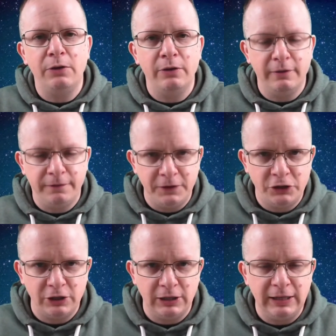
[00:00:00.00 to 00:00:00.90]

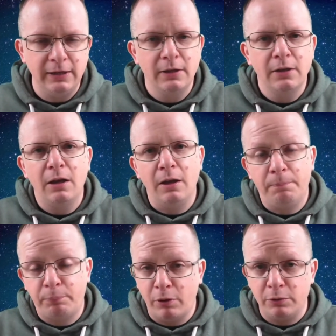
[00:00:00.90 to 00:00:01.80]
unofficially
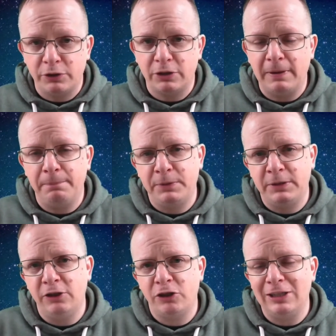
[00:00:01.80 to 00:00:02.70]
approached about
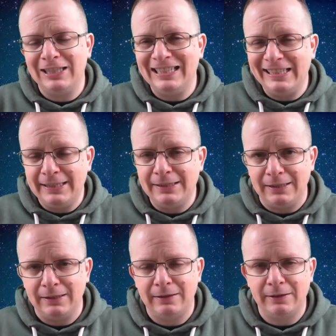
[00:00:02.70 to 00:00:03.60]
potentially
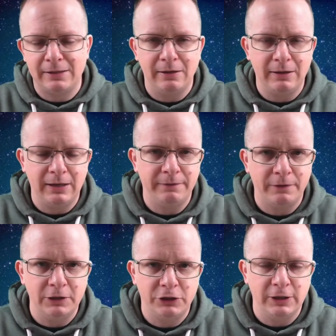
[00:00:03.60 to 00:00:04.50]
leading the Stargate
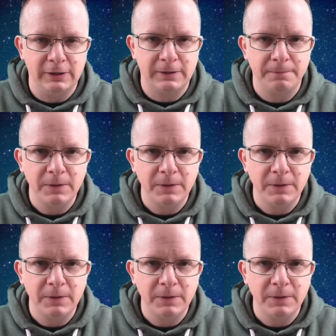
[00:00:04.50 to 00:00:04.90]
franchise.